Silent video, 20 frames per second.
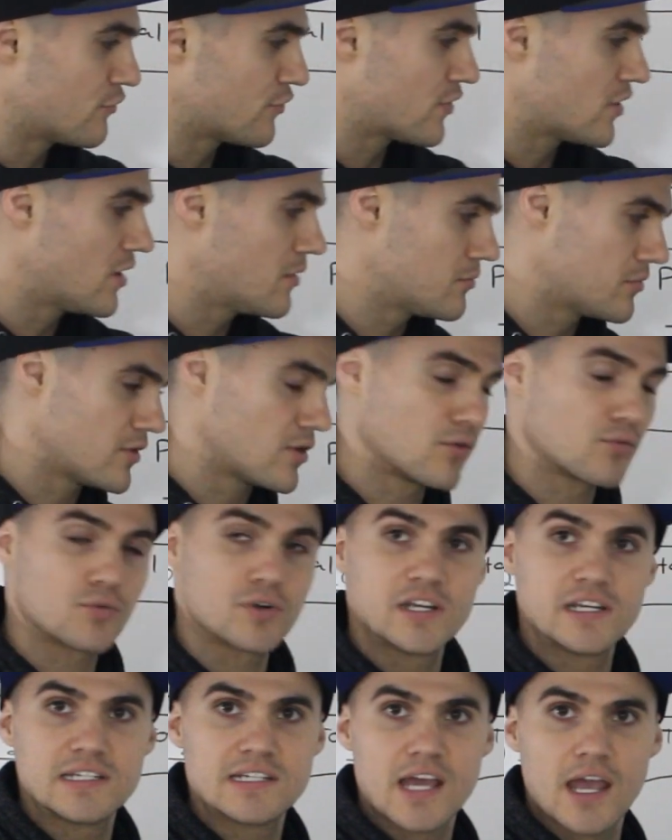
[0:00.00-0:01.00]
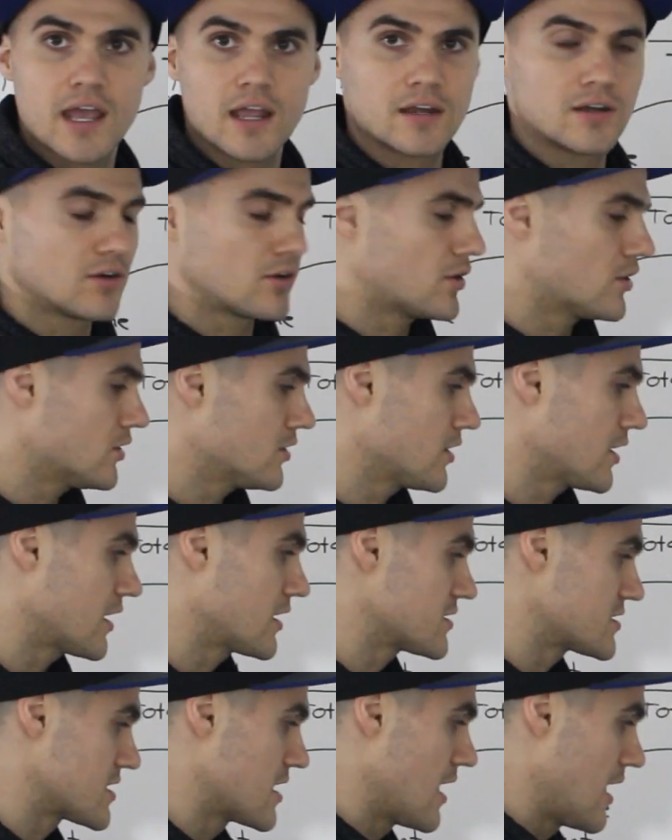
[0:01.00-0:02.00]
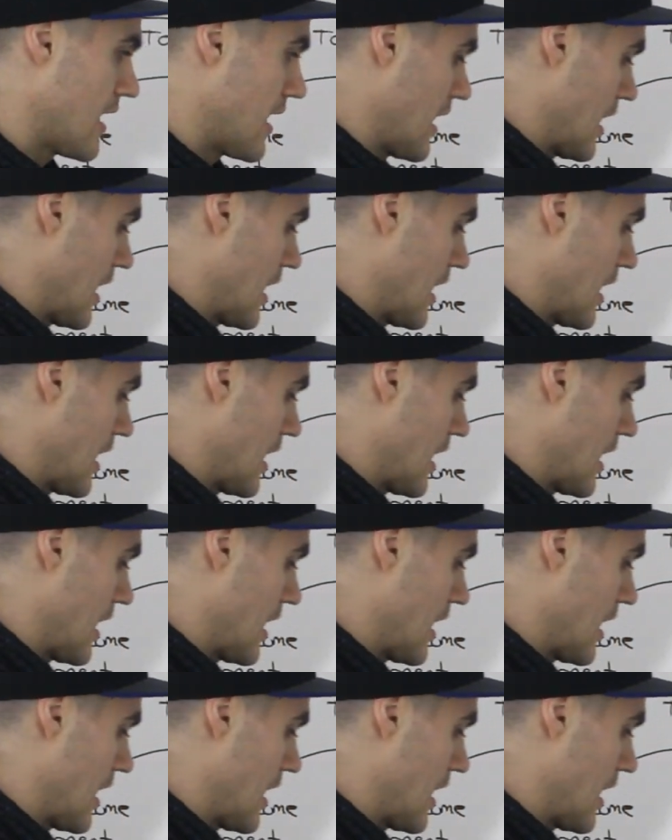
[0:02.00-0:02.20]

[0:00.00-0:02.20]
from the retained earnings.